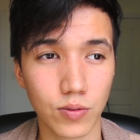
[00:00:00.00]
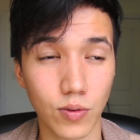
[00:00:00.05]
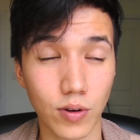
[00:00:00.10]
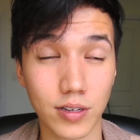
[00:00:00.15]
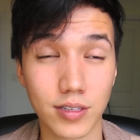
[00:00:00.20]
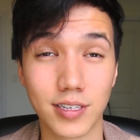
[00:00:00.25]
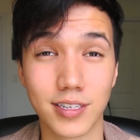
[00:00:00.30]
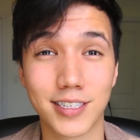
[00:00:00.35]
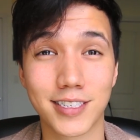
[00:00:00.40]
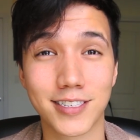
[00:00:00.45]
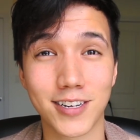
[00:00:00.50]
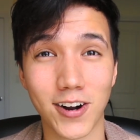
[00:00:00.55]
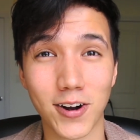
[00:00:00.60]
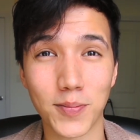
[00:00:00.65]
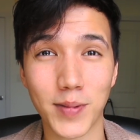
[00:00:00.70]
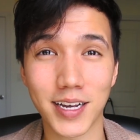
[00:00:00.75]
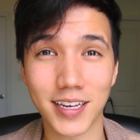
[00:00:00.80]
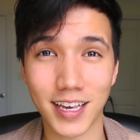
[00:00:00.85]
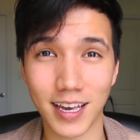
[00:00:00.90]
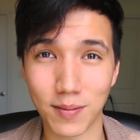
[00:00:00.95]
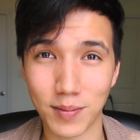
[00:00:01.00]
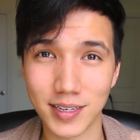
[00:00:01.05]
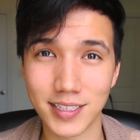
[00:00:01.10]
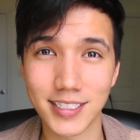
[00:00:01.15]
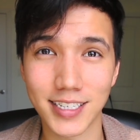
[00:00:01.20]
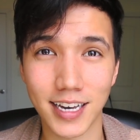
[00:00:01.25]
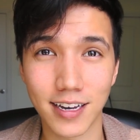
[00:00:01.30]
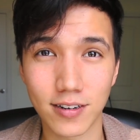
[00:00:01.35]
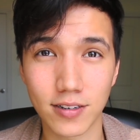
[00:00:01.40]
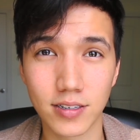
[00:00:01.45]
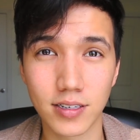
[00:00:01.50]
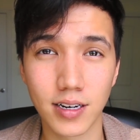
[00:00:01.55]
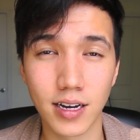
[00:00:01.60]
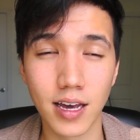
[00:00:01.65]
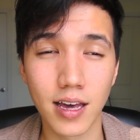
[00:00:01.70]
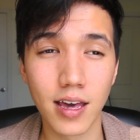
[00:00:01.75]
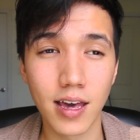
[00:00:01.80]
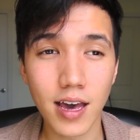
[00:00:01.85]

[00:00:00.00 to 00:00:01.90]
want to start my gaming channel.